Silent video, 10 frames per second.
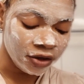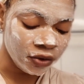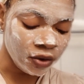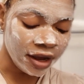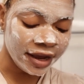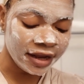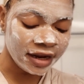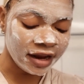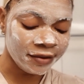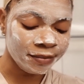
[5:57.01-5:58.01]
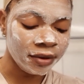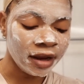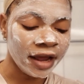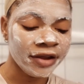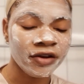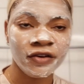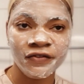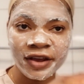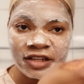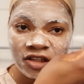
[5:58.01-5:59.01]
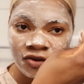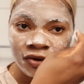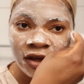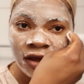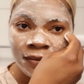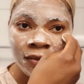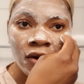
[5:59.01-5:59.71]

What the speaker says: you go ahead and apply your face cream